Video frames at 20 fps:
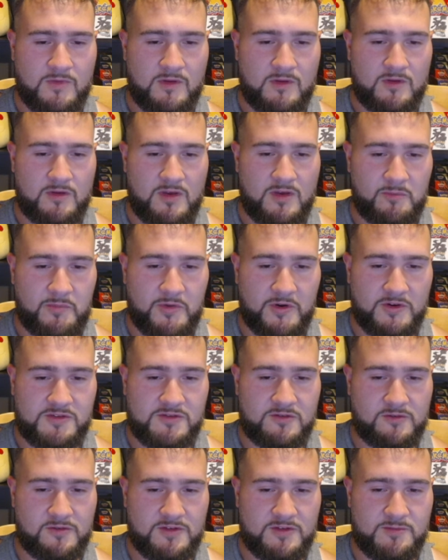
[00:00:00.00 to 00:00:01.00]
In
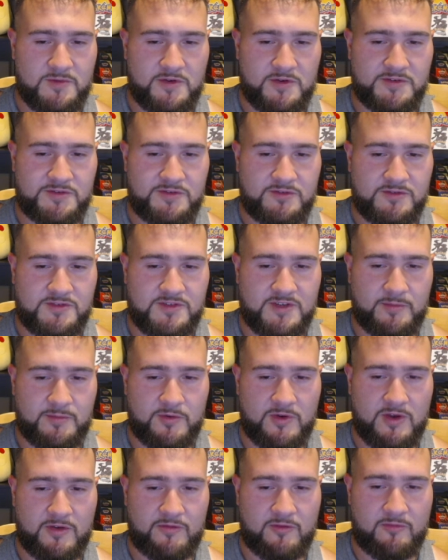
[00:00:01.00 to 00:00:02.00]
personal experience, do you
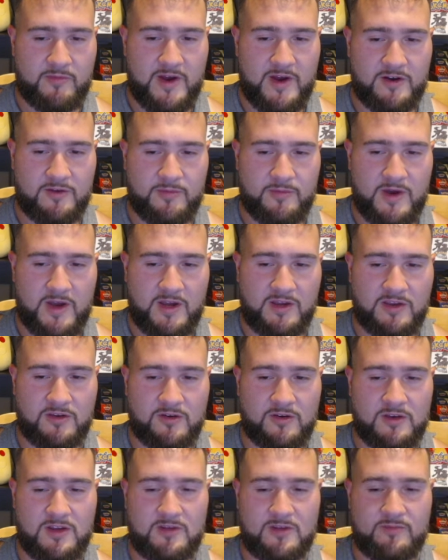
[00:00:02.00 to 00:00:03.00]
separate from outer packing or
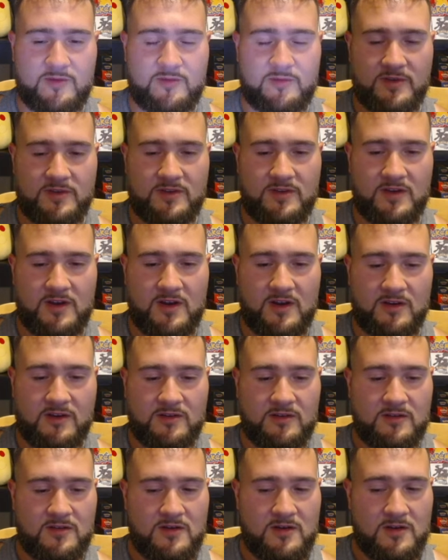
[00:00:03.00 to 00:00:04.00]
keep intact?
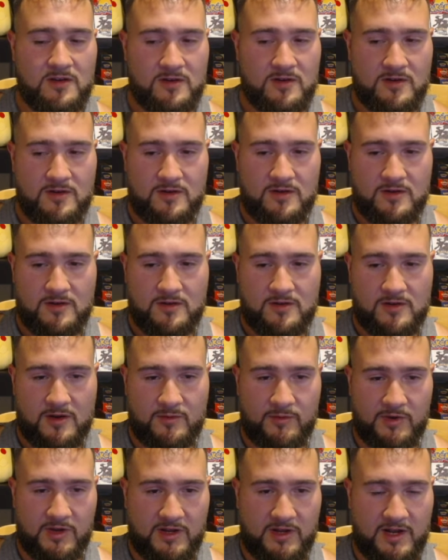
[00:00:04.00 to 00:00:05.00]
I
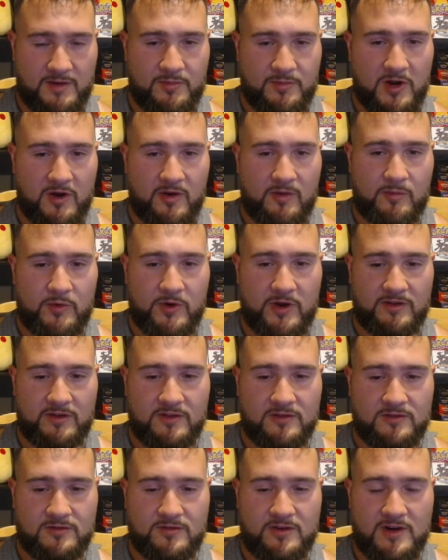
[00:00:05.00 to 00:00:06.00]
mean, I'd probably break
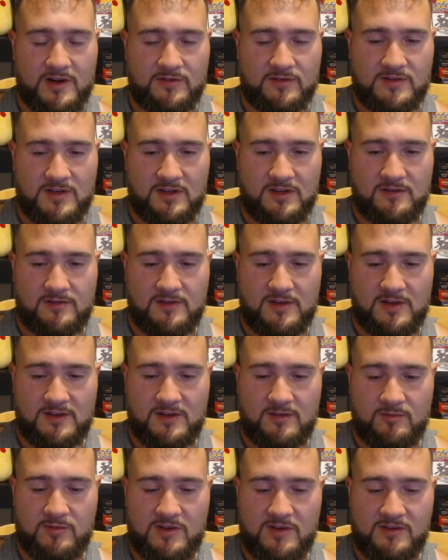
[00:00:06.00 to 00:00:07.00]
those Crown Zenith
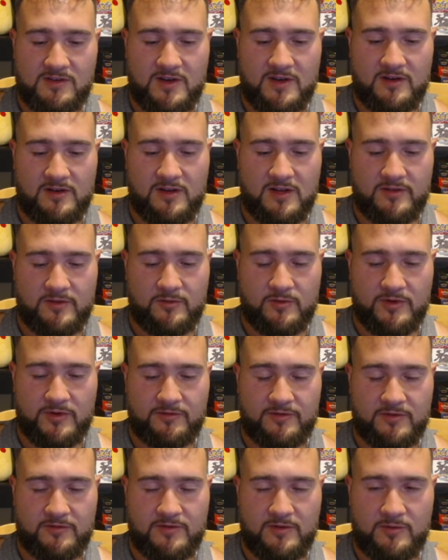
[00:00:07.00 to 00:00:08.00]
ETBs out and the
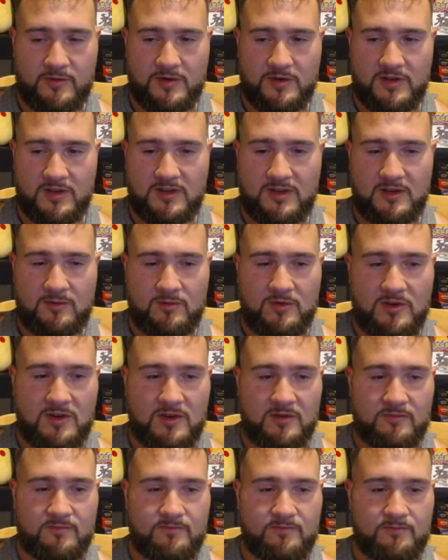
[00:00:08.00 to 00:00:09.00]
151
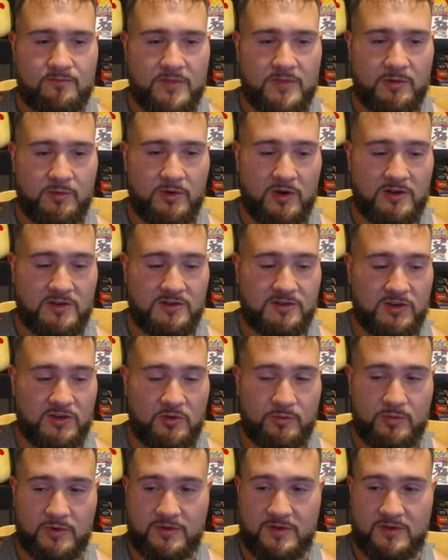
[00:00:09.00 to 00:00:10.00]
ETB. And probably just
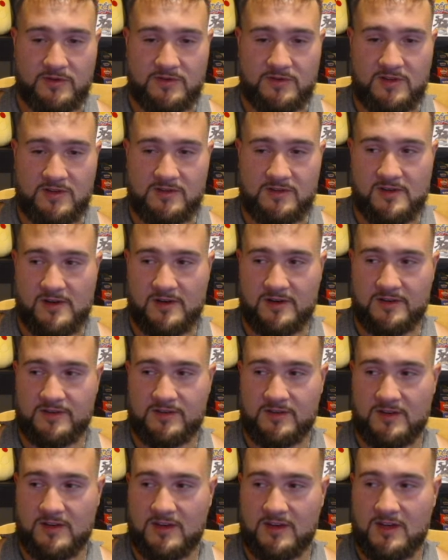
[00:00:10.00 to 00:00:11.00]
open those tins,
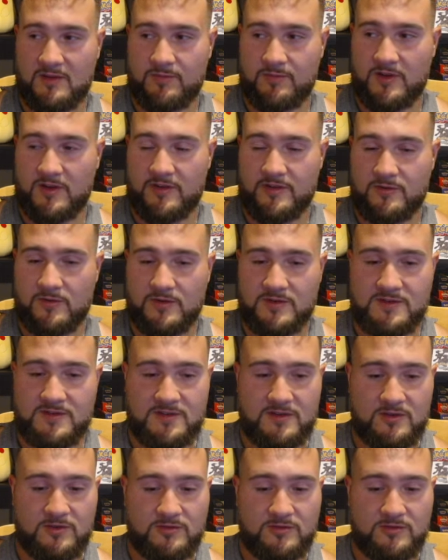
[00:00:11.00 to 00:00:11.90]
honestly, and keep the other ones sealed.